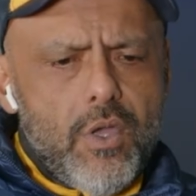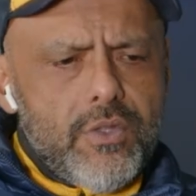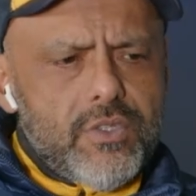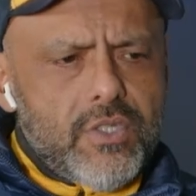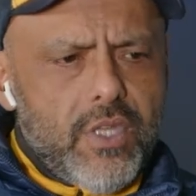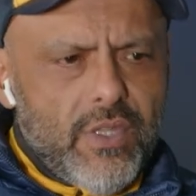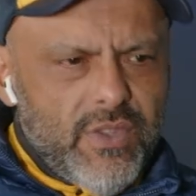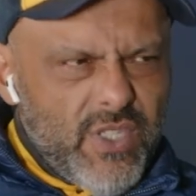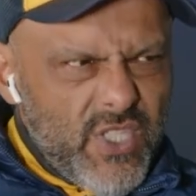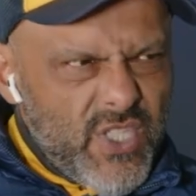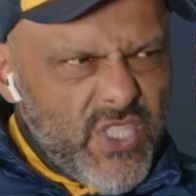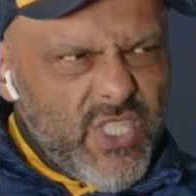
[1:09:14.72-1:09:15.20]
it's
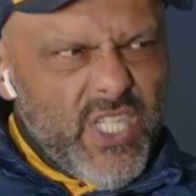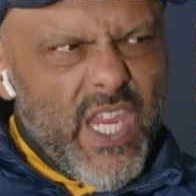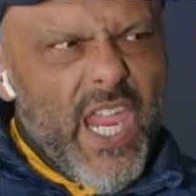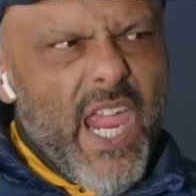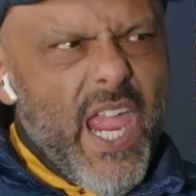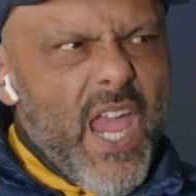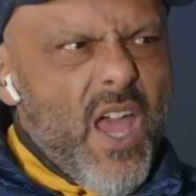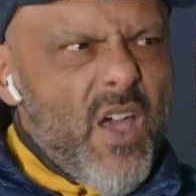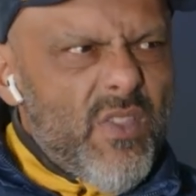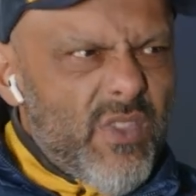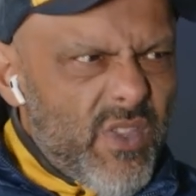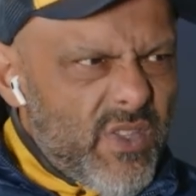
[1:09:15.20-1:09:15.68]
like the
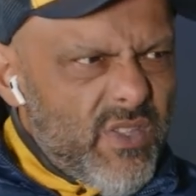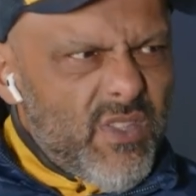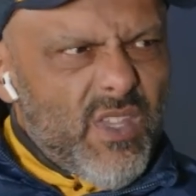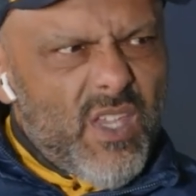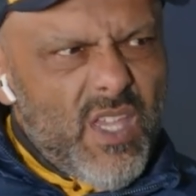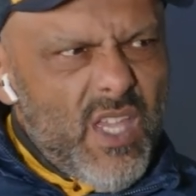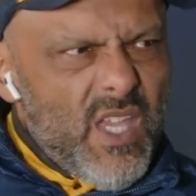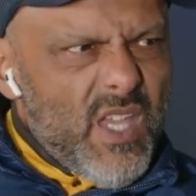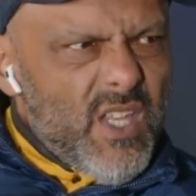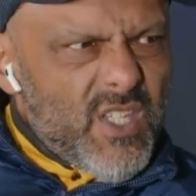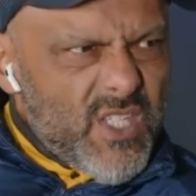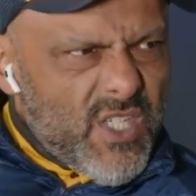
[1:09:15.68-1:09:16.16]
sound and
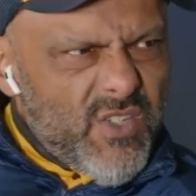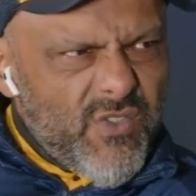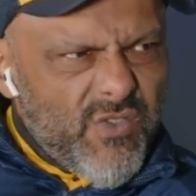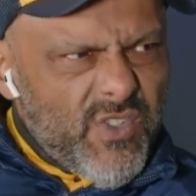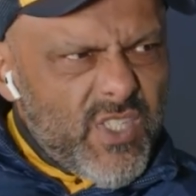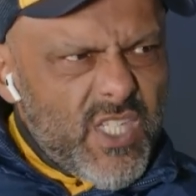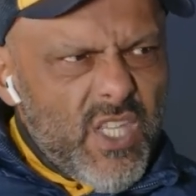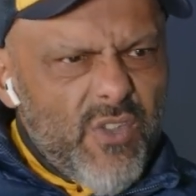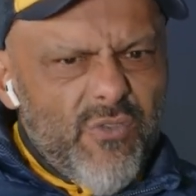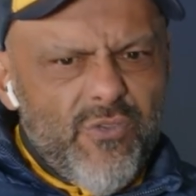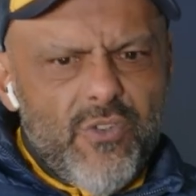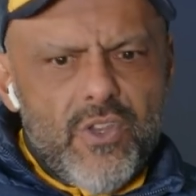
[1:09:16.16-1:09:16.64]

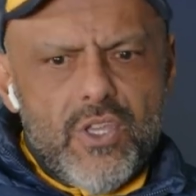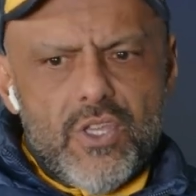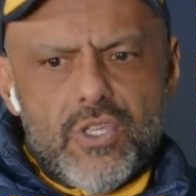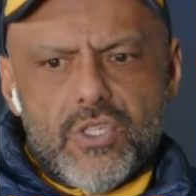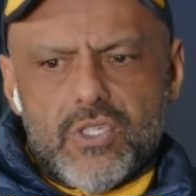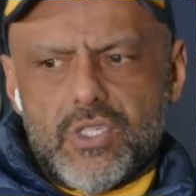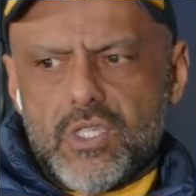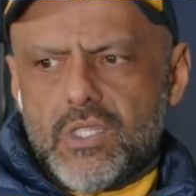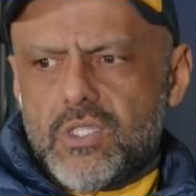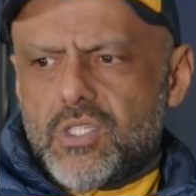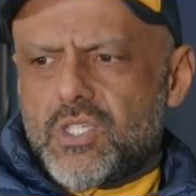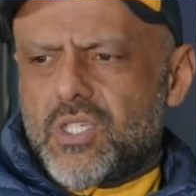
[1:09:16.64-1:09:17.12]

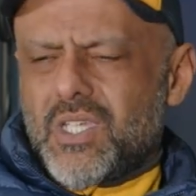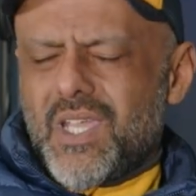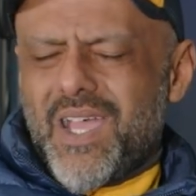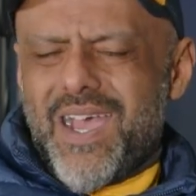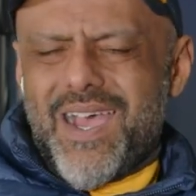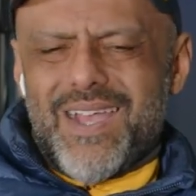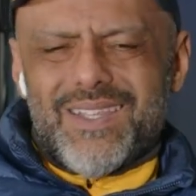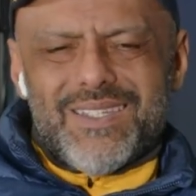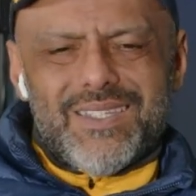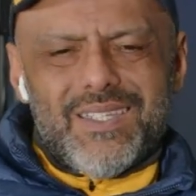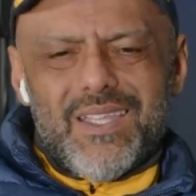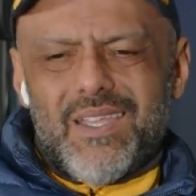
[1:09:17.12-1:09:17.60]
stiffness and
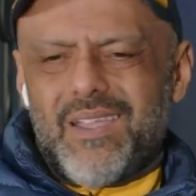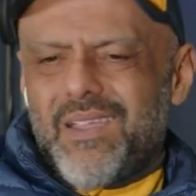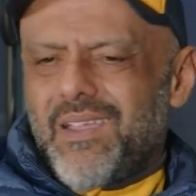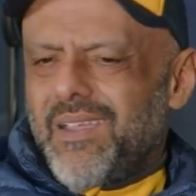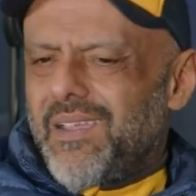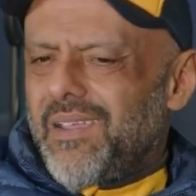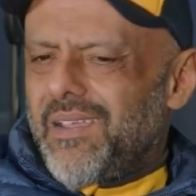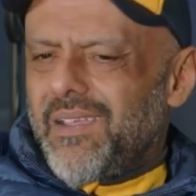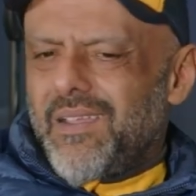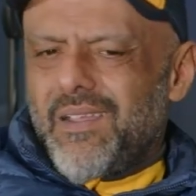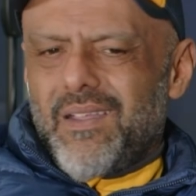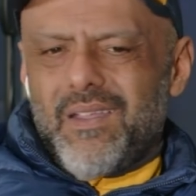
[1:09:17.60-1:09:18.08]
just,
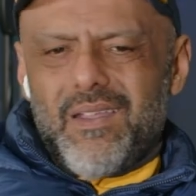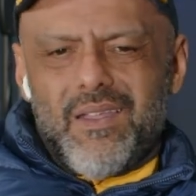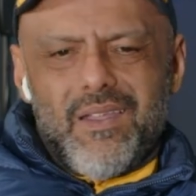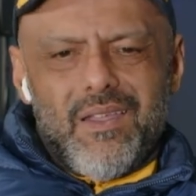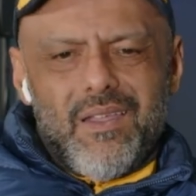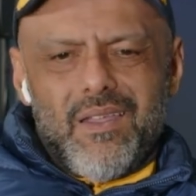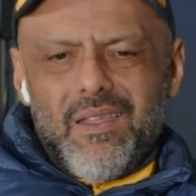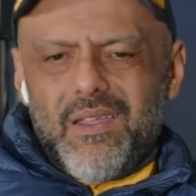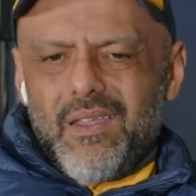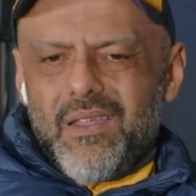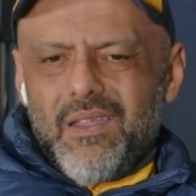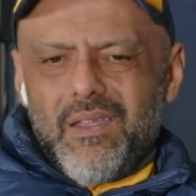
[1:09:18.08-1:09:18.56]

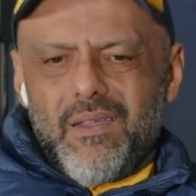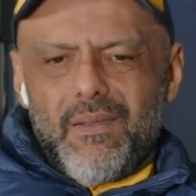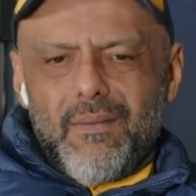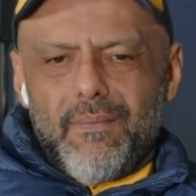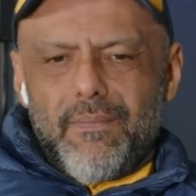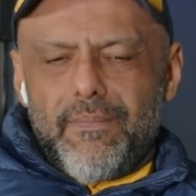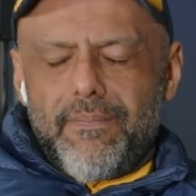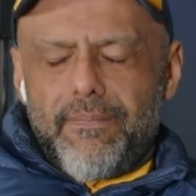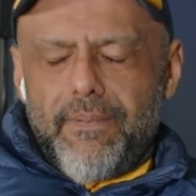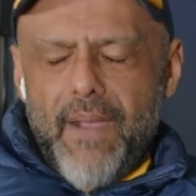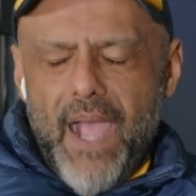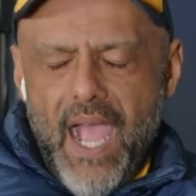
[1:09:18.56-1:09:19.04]

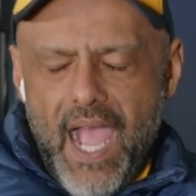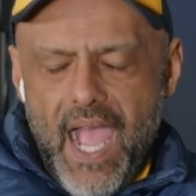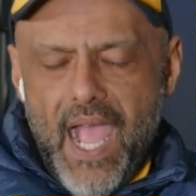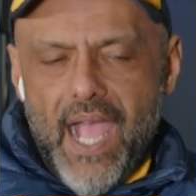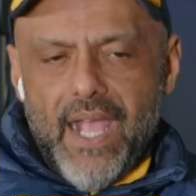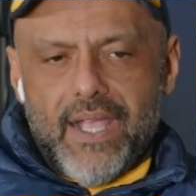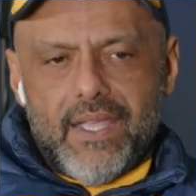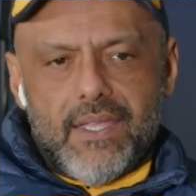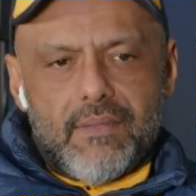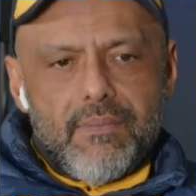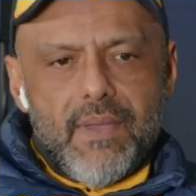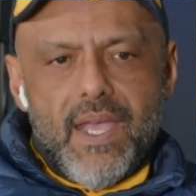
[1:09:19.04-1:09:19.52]

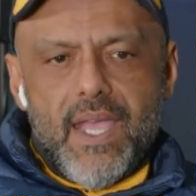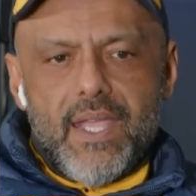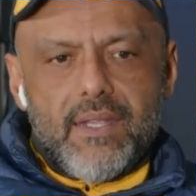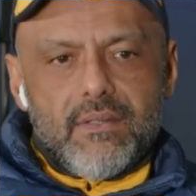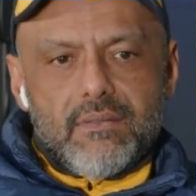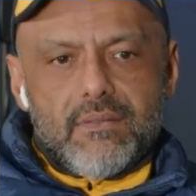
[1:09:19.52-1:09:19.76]
fuck, mate.